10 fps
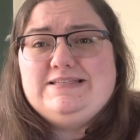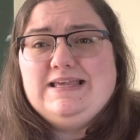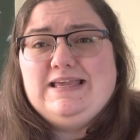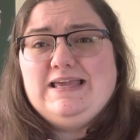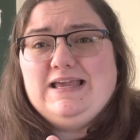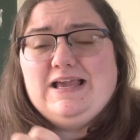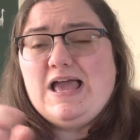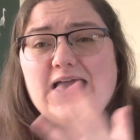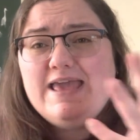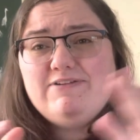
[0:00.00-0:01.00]
thinking,
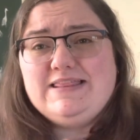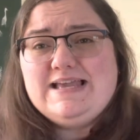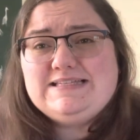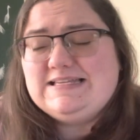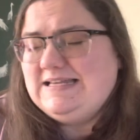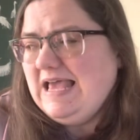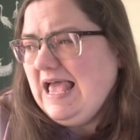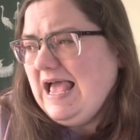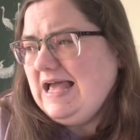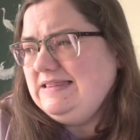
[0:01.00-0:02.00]
hearing this and
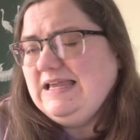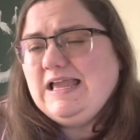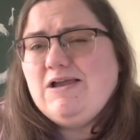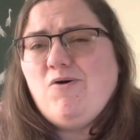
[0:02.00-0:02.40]
thinking,